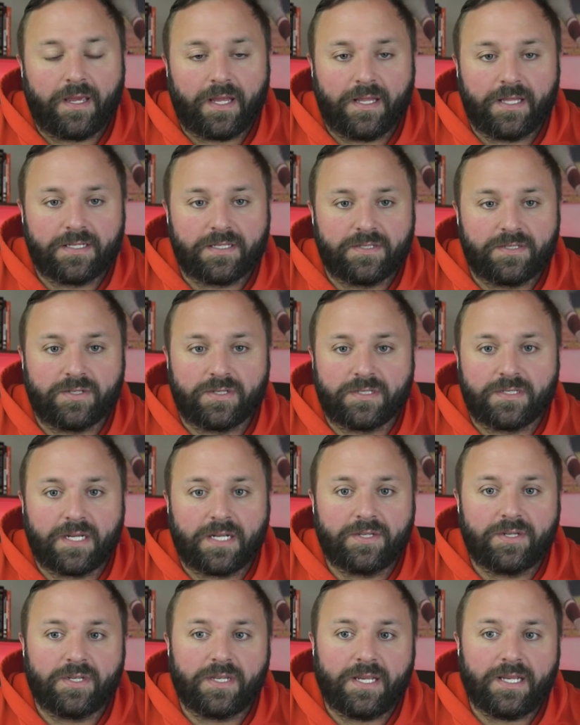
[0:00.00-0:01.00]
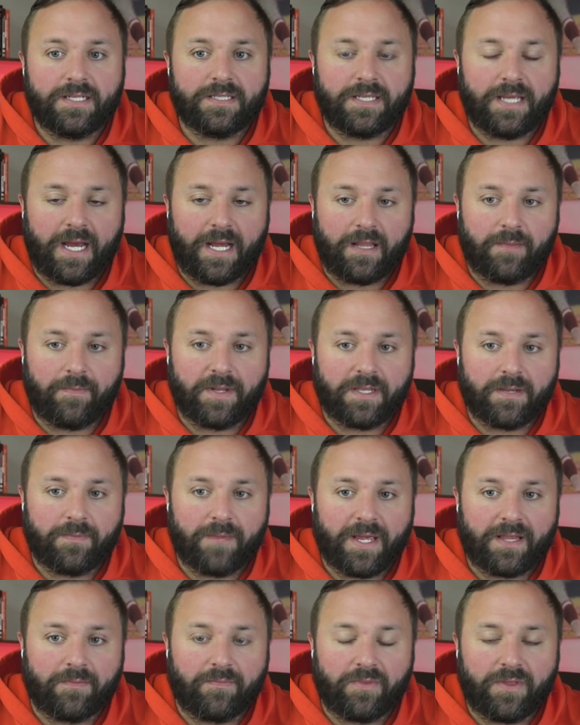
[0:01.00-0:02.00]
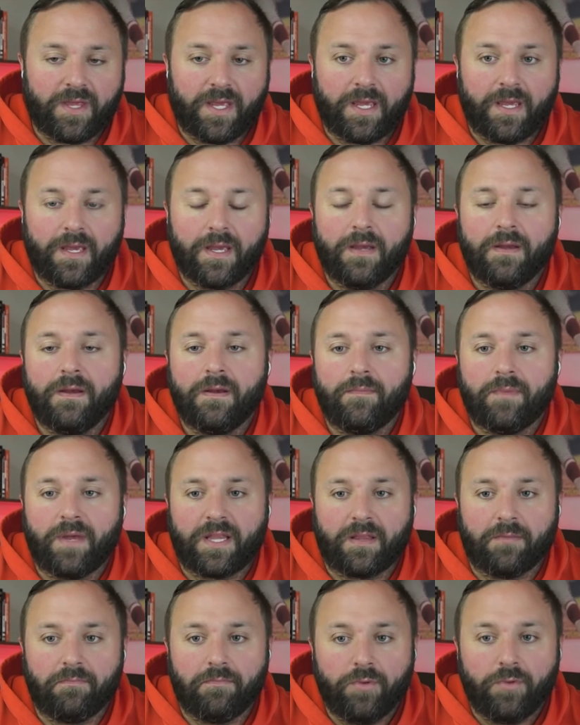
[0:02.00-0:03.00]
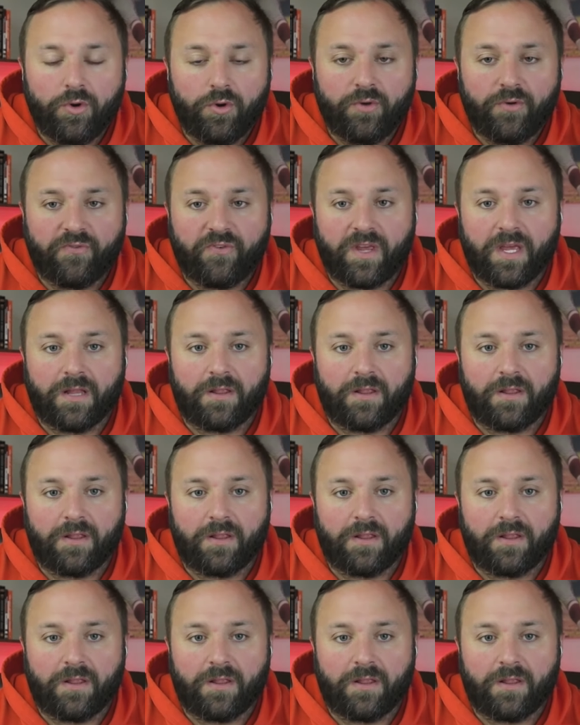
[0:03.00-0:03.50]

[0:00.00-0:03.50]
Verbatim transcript: and this is just such an easy element to make them think, make them move, get